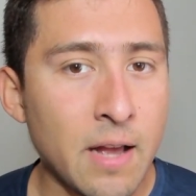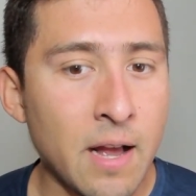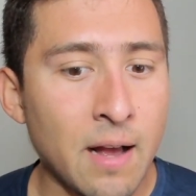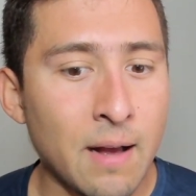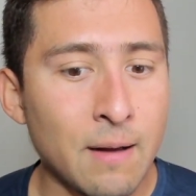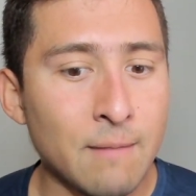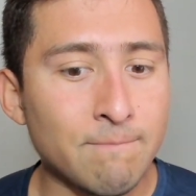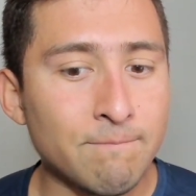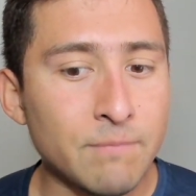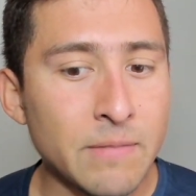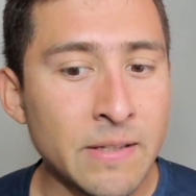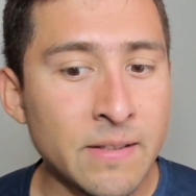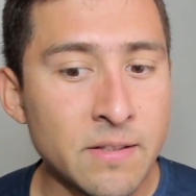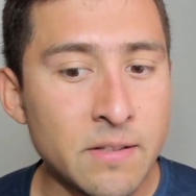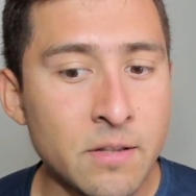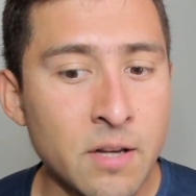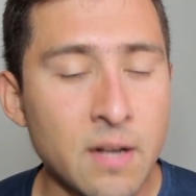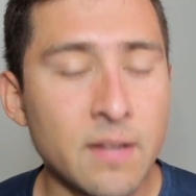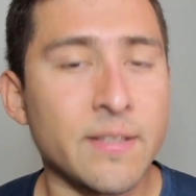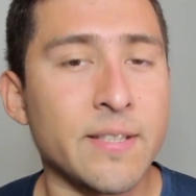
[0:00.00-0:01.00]

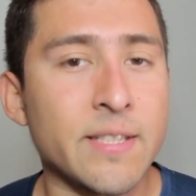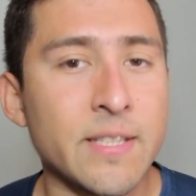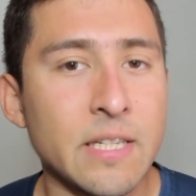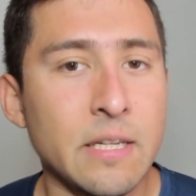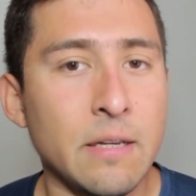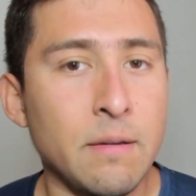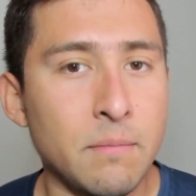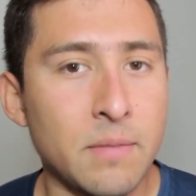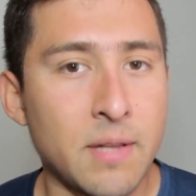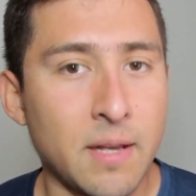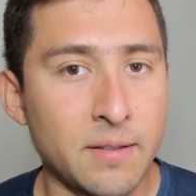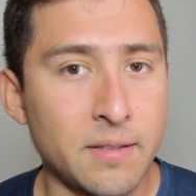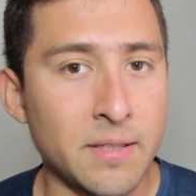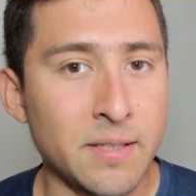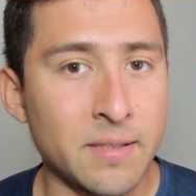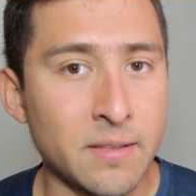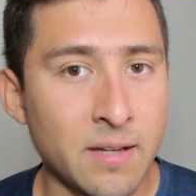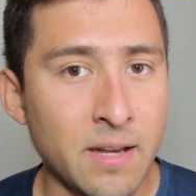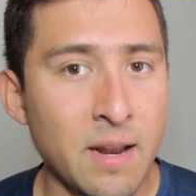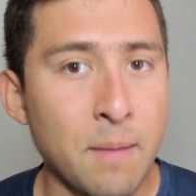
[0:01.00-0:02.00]
It does seem that
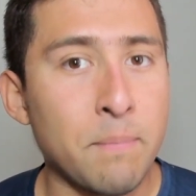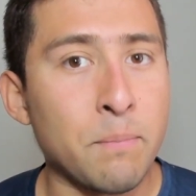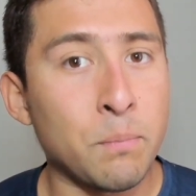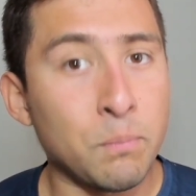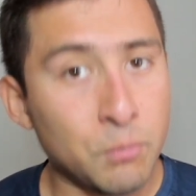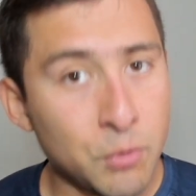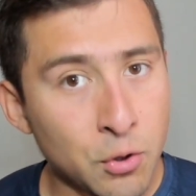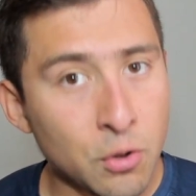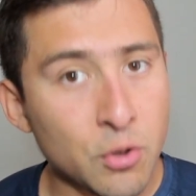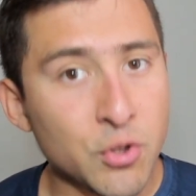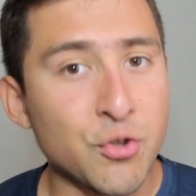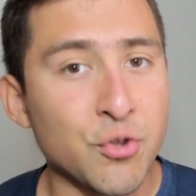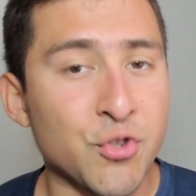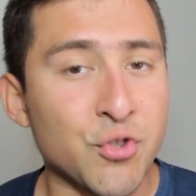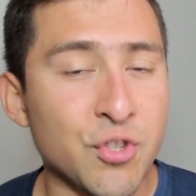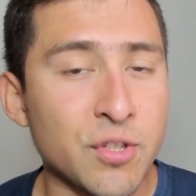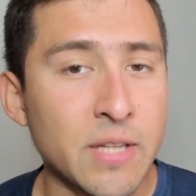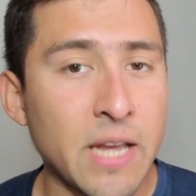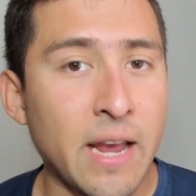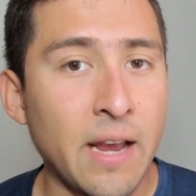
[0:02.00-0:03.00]
this is gonna, you know,
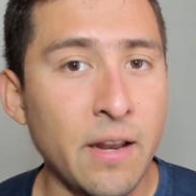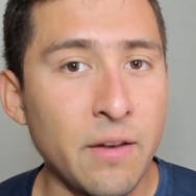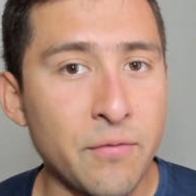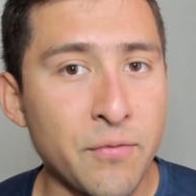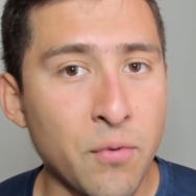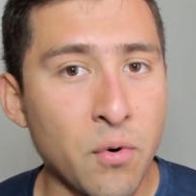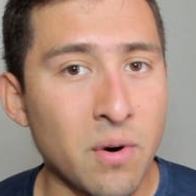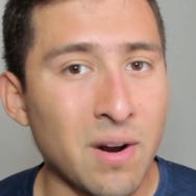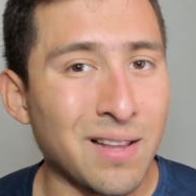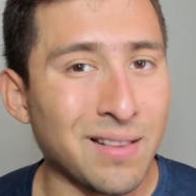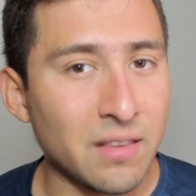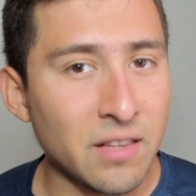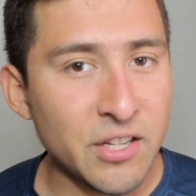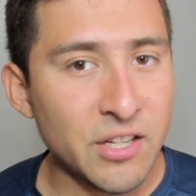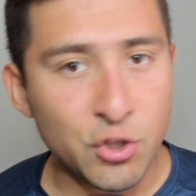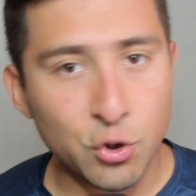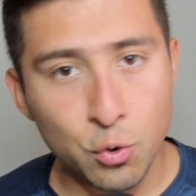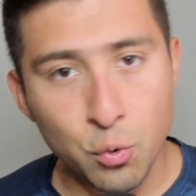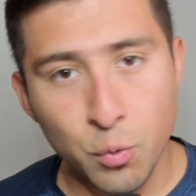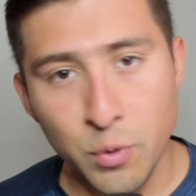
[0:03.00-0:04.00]
sustain for at
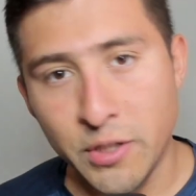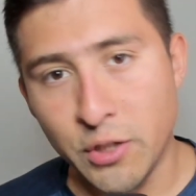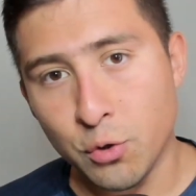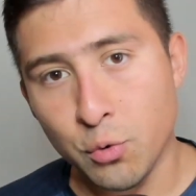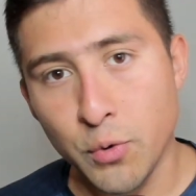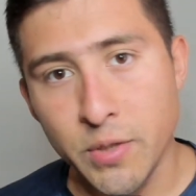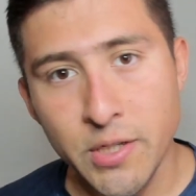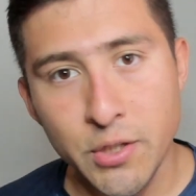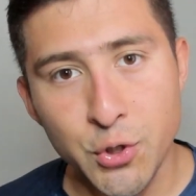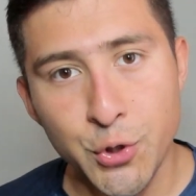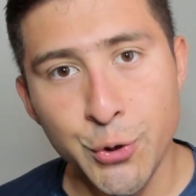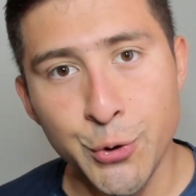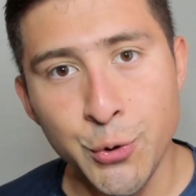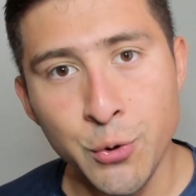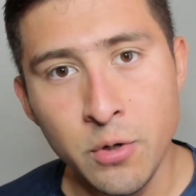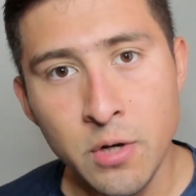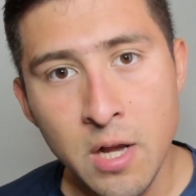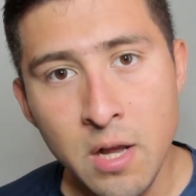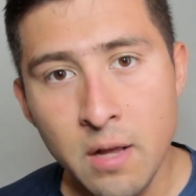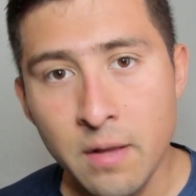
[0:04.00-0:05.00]
least
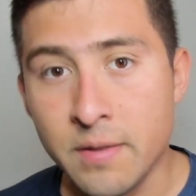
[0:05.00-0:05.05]
2022.